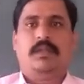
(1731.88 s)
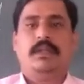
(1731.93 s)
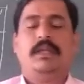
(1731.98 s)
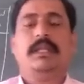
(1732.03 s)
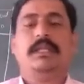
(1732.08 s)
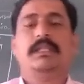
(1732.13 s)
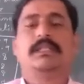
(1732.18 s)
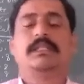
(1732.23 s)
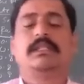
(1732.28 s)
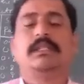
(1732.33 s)

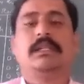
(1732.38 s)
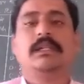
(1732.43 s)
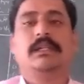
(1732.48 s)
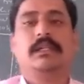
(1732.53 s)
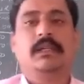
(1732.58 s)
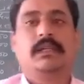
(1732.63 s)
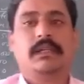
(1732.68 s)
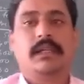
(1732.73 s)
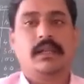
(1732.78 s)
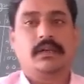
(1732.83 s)
Let us
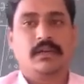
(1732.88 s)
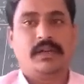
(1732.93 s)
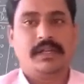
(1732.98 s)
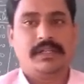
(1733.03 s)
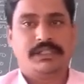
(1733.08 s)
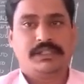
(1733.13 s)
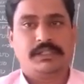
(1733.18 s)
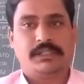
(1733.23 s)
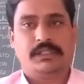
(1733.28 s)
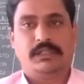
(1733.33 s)

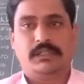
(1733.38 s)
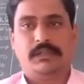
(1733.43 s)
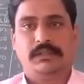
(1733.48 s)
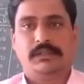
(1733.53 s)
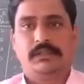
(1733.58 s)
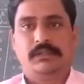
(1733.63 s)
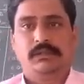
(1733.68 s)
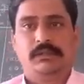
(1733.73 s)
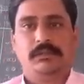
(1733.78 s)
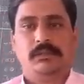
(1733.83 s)
calculate
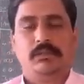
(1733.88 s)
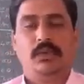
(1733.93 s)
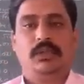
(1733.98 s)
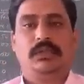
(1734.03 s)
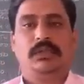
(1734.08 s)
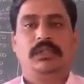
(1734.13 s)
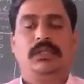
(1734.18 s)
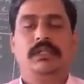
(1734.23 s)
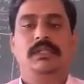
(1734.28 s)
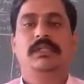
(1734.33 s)

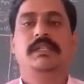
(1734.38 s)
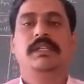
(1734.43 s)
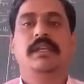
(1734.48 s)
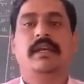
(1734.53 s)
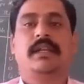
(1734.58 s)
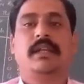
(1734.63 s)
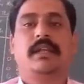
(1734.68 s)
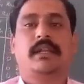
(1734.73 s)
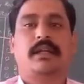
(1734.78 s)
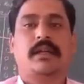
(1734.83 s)
both the
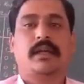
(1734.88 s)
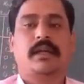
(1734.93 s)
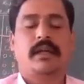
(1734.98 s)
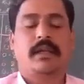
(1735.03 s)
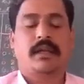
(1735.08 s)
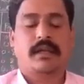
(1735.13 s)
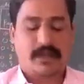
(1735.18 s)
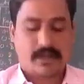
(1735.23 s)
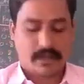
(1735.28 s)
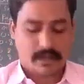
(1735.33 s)
GRR
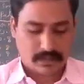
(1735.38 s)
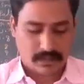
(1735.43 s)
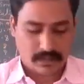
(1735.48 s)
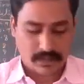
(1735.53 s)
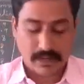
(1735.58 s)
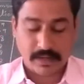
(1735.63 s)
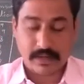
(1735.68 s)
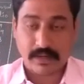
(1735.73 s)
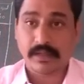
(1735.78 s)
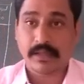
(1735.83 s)

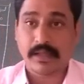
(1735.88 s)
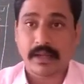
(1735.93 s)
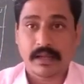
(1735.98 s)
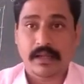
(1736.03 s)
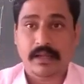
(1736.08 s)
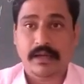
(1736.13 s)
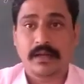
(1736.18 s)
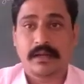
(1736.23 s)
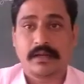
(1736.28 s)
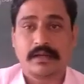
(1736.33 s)
and
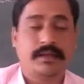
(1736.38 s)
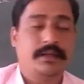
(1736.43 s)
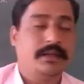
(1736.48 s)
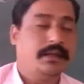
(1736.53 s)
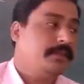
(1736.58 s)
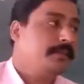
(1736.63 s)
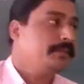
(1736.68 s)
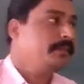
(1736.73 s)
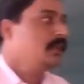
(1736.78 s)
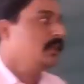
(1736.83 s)
NRR
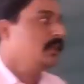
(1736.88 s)
here.